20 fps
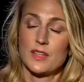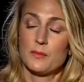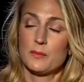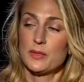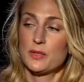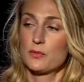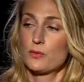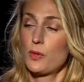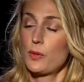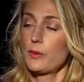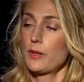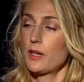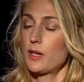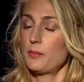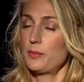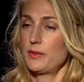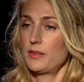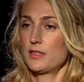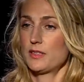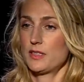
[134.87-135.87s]
But growing
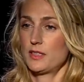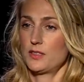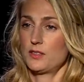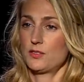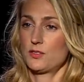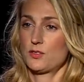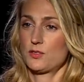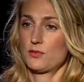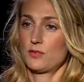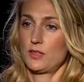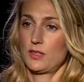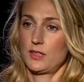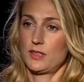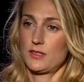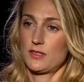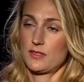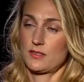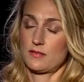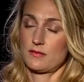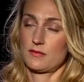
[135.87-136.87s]
up in this industry,
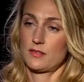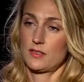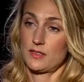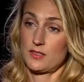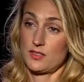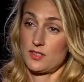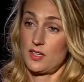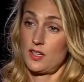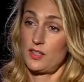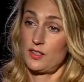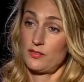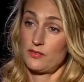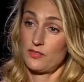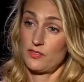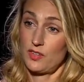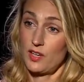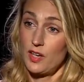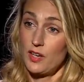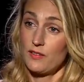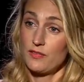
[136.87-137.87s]
it's kind of
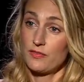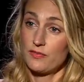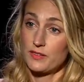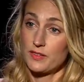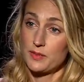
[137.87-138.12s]
tough.